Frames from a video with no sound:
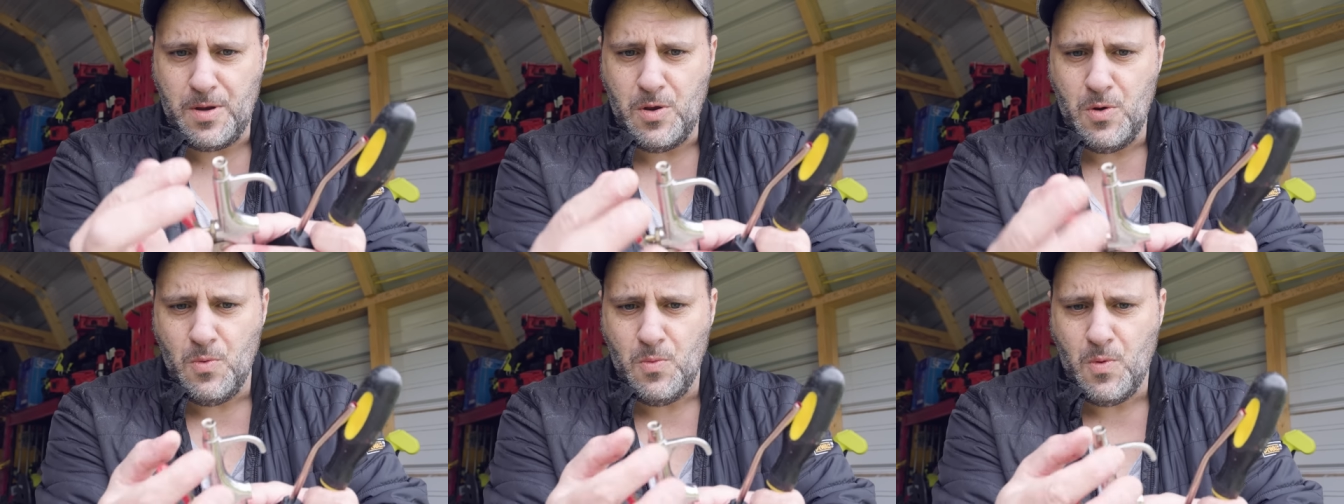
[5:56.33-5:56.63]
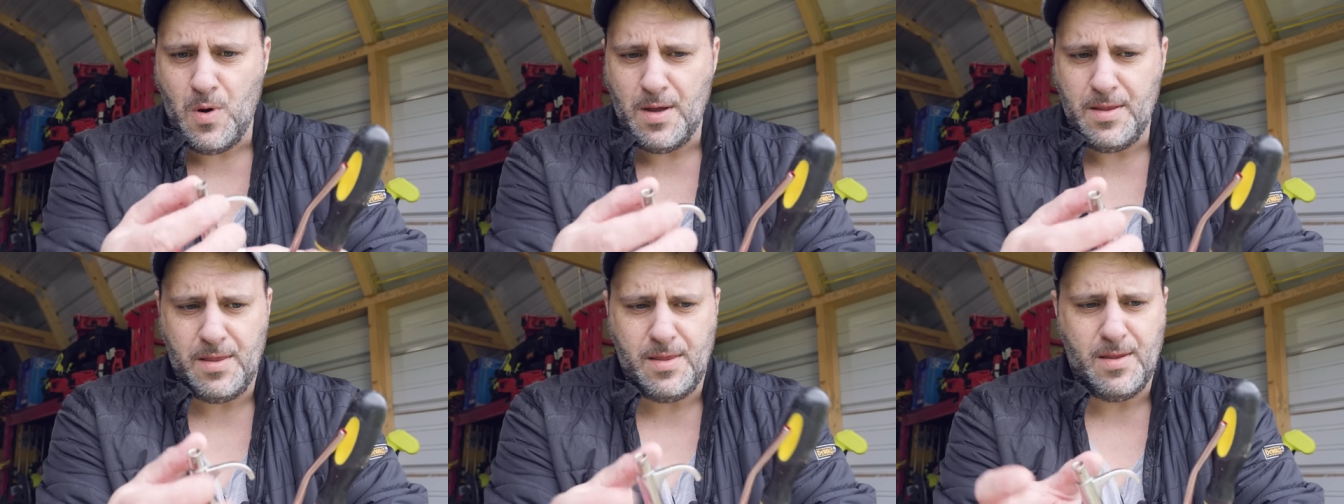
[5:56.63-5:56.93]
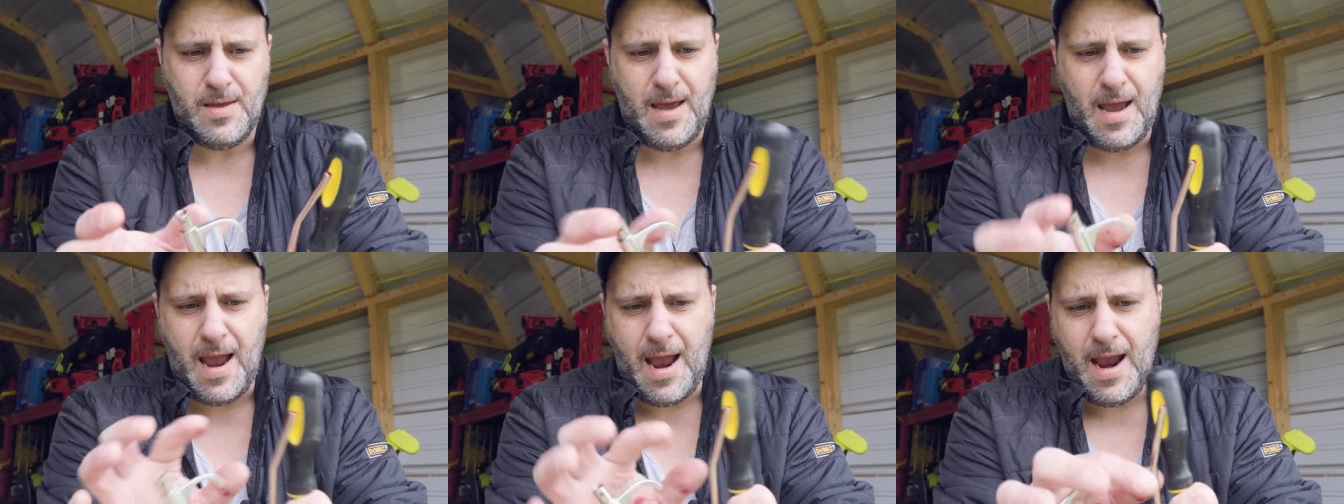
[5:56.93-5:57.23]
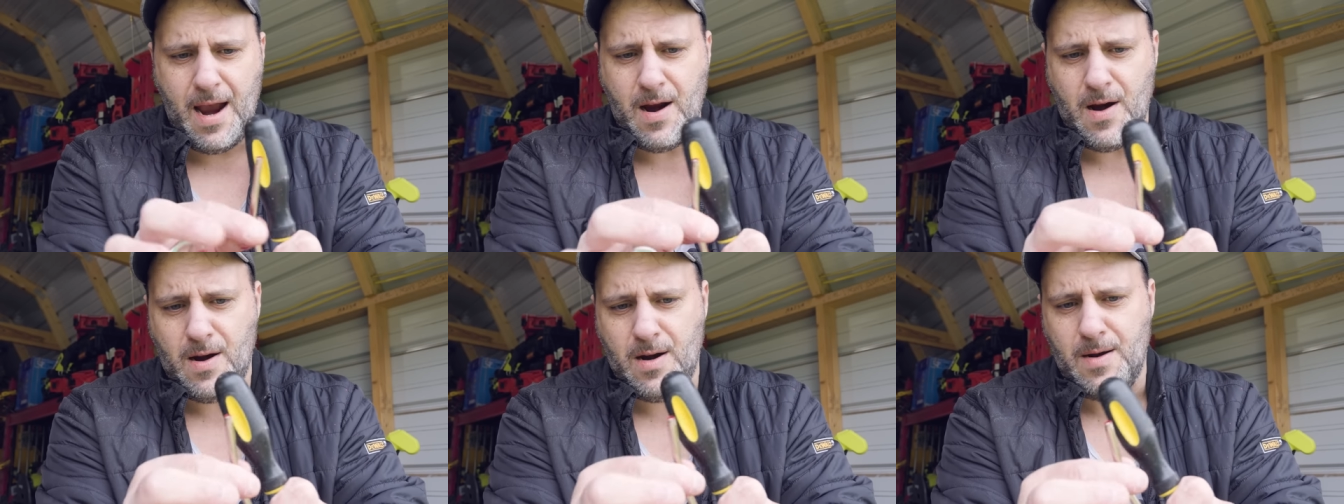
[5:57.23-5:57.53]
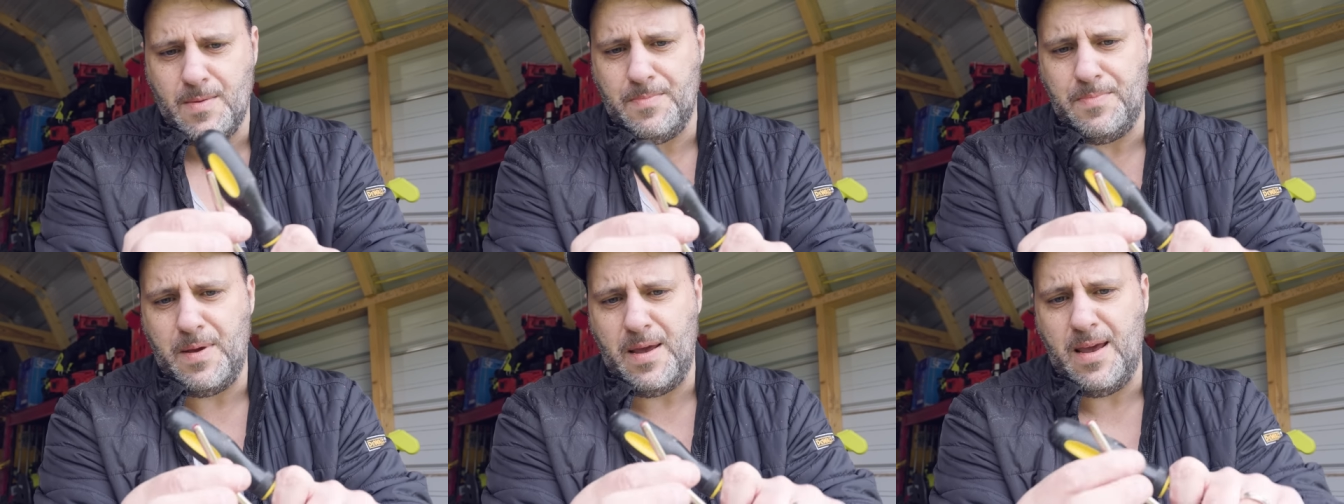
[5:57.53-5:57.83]
You want the air
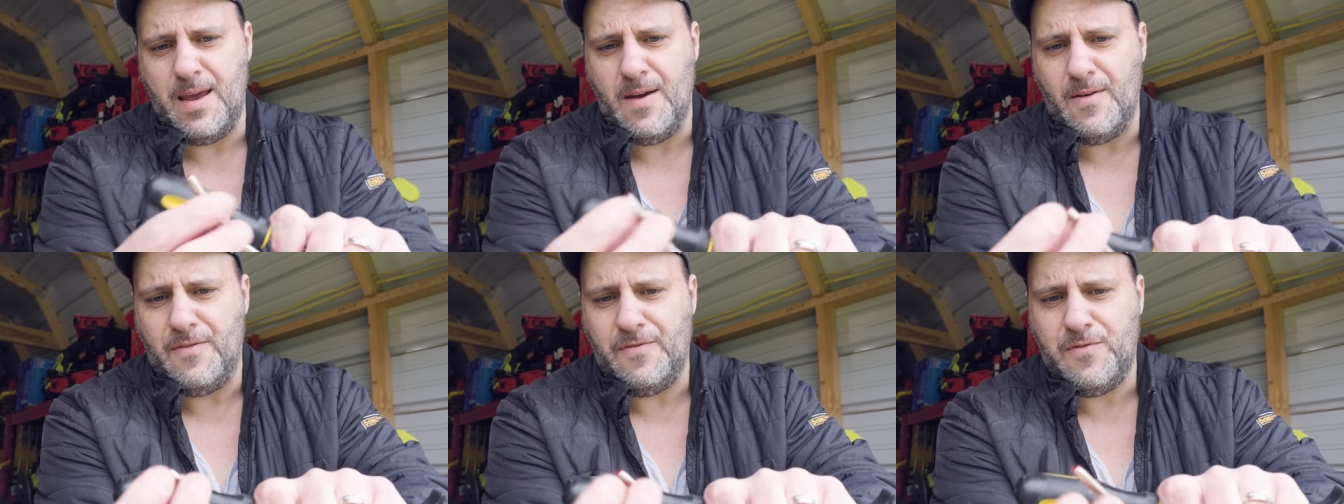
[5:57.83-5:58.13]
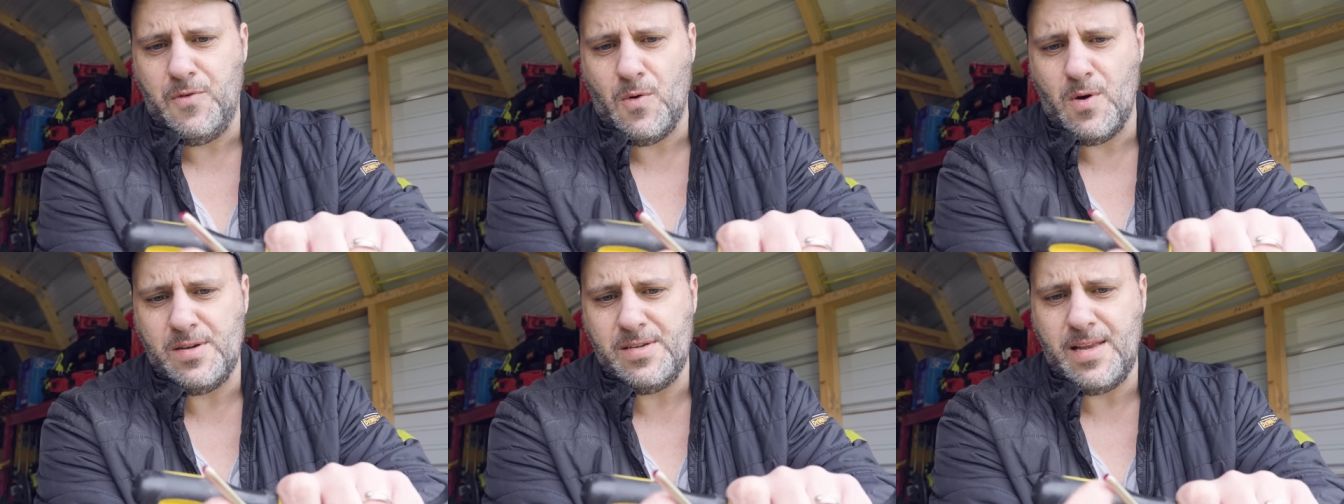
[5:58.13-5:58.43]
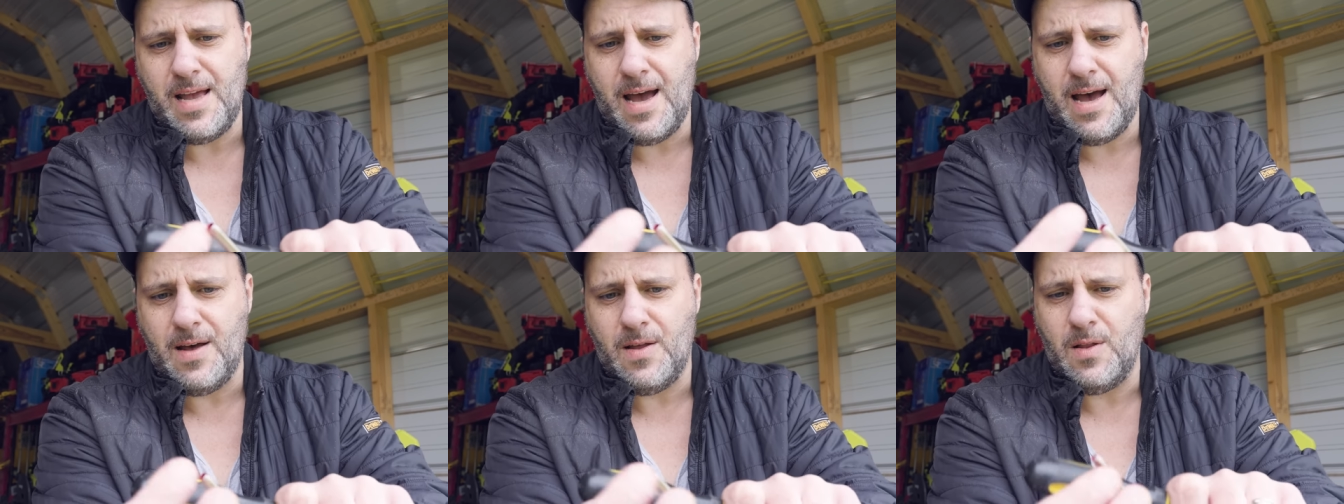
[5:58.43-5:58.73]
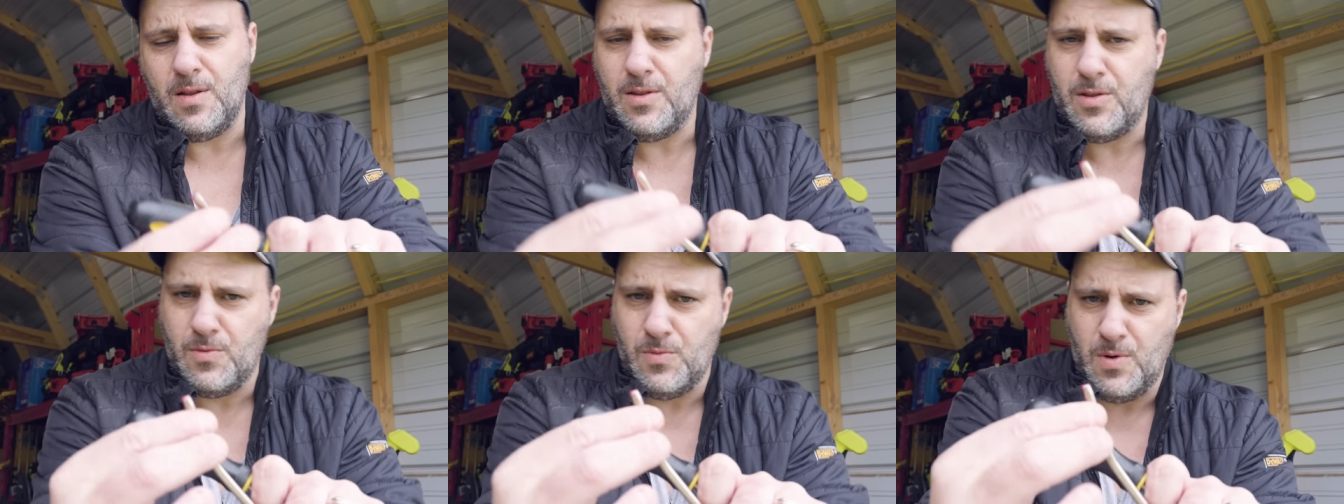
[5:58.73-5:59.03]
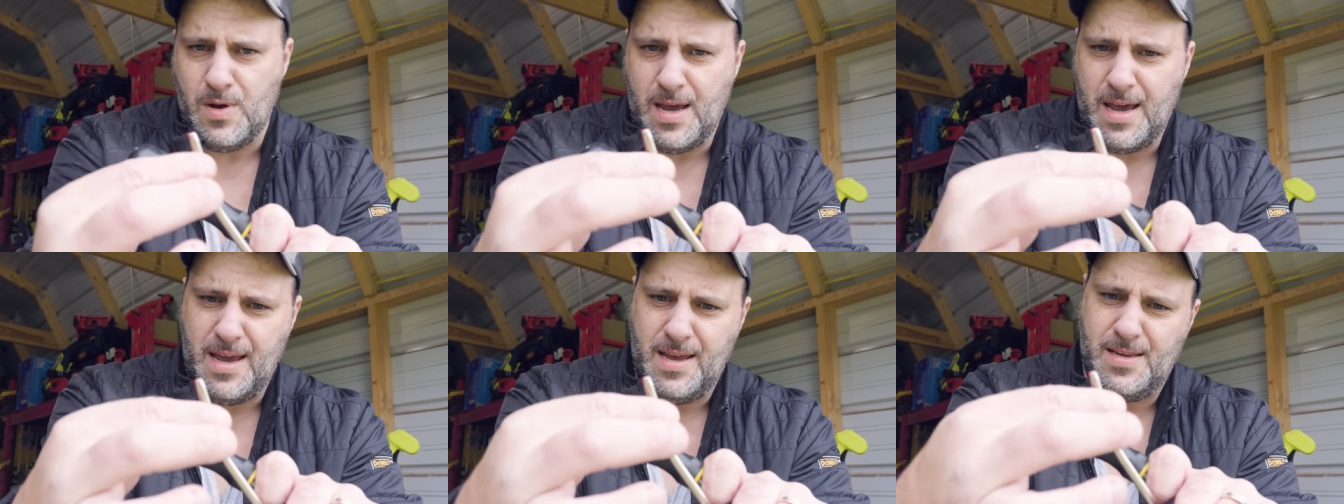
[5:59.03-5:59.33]
to be forced out
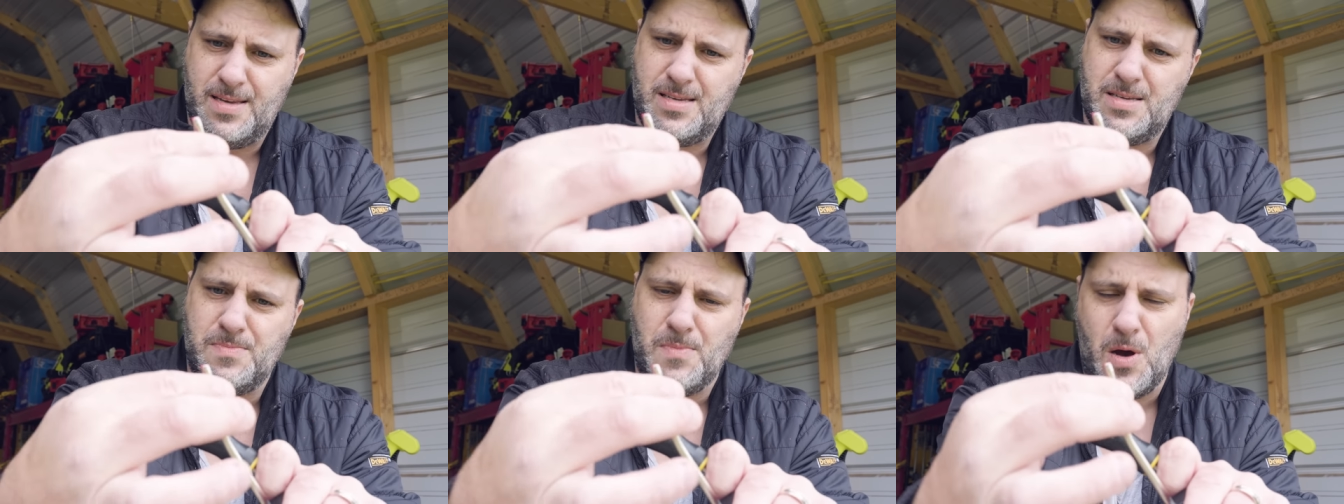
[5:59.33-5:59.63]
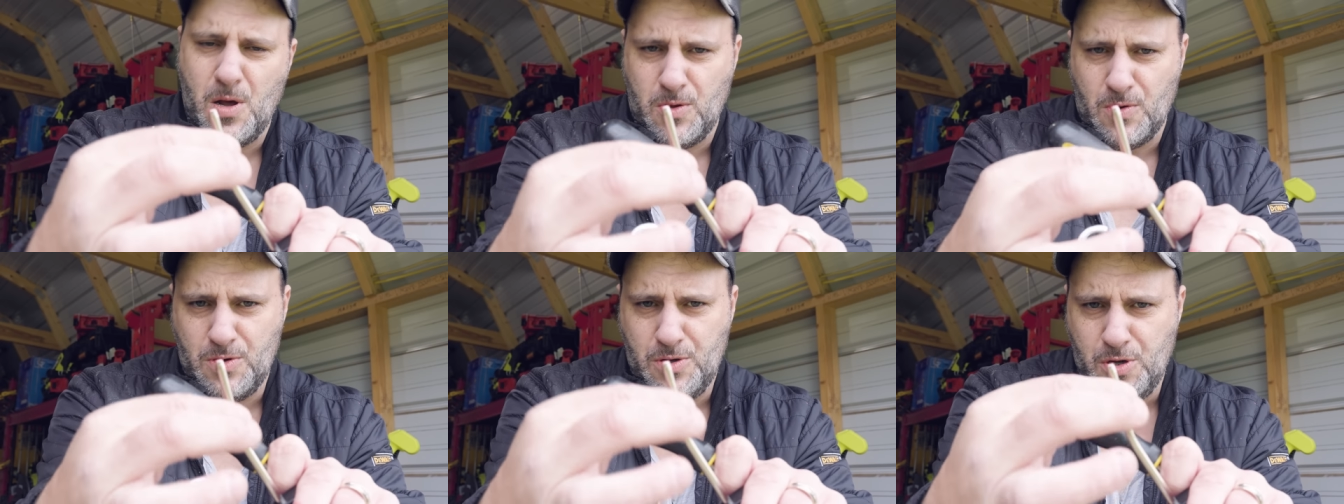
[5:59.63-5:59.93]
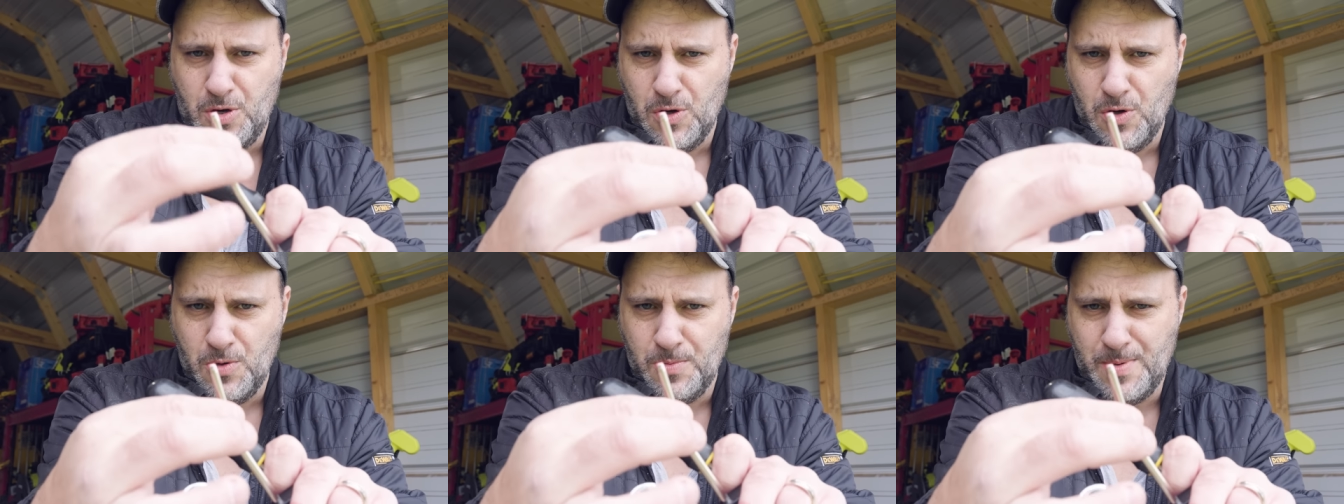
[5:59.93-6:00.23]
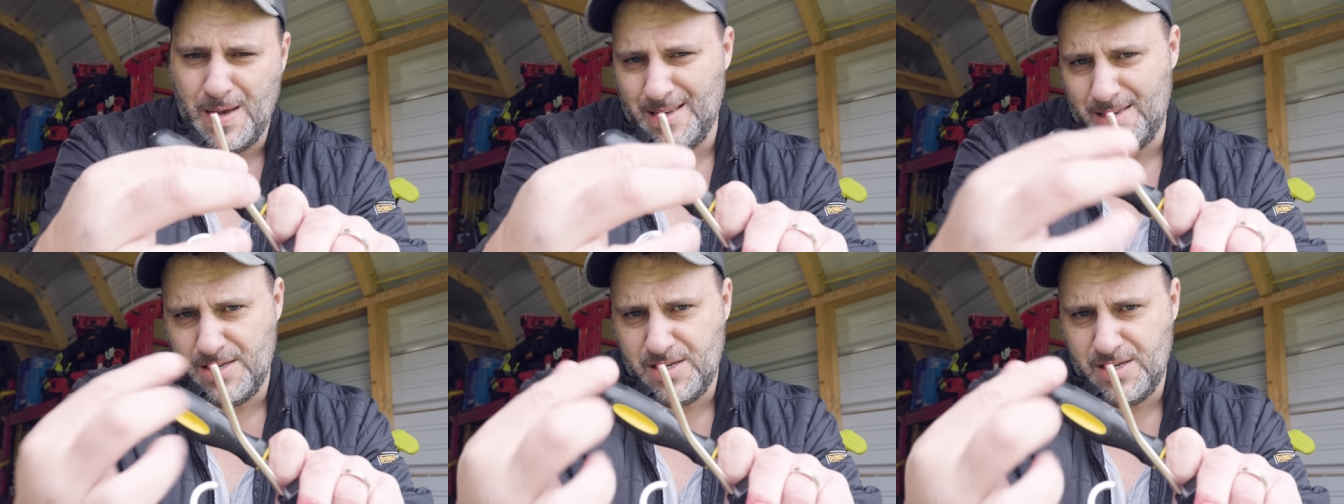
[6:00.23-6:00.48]
through a smaller tube as